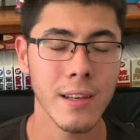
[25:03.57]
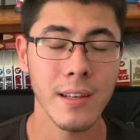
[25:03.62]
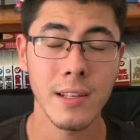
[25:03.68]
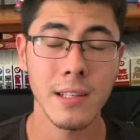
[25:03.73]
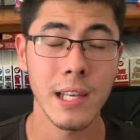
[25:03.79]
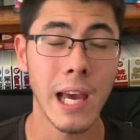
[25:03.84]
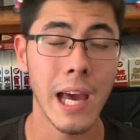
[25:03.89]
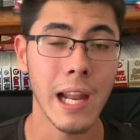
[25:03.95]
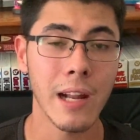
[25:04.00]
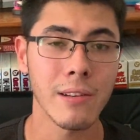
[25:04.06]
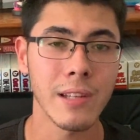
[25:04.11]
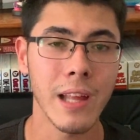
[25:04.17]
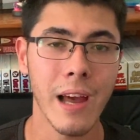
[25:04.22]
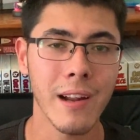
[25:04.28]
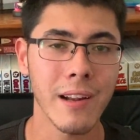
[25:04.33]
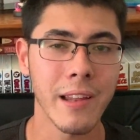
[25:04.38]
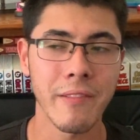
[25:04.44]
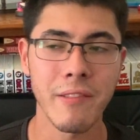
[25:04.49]
Yeah, I
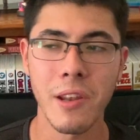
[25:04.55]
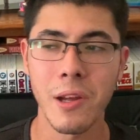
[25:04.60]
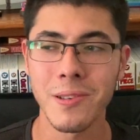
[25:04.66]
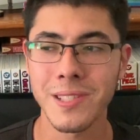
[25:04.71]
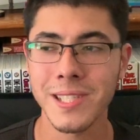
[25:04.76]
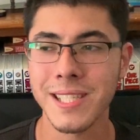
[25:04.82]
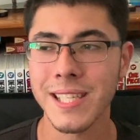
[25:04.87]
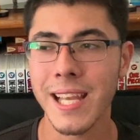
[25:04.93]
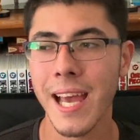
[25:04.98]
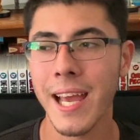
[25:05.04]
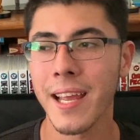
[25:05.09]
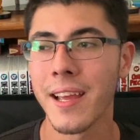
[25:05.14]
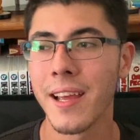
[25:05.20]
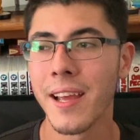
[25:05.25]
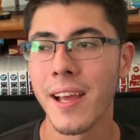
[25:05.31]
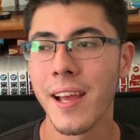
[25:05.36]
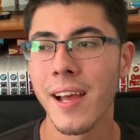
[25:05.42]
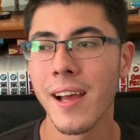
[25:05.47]
don't even know what to say.
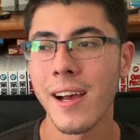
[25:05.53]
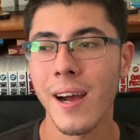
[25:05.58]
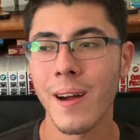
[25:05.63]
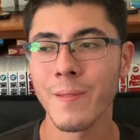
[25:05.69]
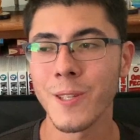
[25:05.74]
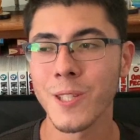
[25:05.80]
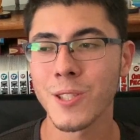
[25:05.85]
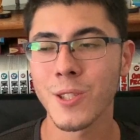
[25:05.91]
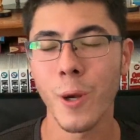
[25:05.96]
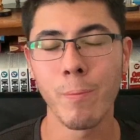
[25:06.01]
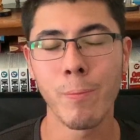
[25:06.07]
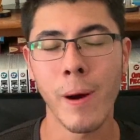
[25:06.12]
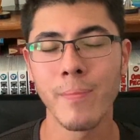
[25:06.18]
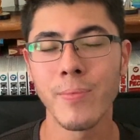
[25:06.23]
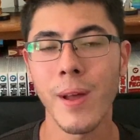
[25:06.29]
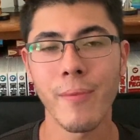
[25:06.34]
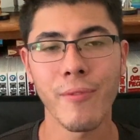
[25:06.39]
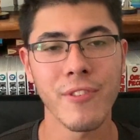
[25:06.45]
I'm just so
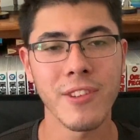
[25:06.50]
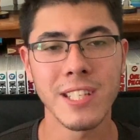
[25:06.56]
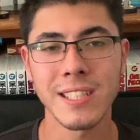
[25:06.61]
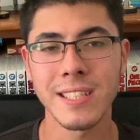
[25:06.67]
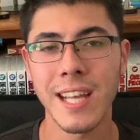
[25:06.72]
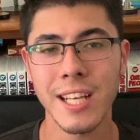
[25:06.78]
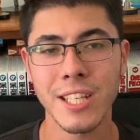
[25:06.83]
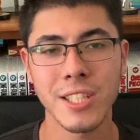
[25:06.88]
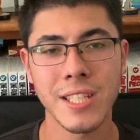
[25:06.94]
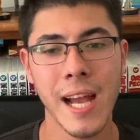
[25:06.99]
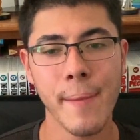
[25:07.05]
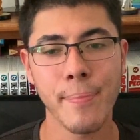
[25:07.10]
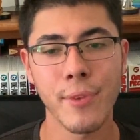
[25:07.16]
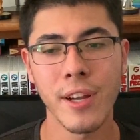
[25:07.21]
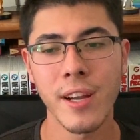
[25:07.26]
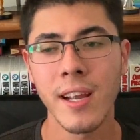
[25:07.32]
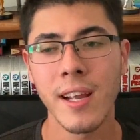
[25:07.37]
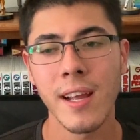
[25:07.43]
pumped up for this next
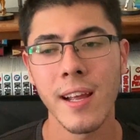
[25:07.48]
chapter.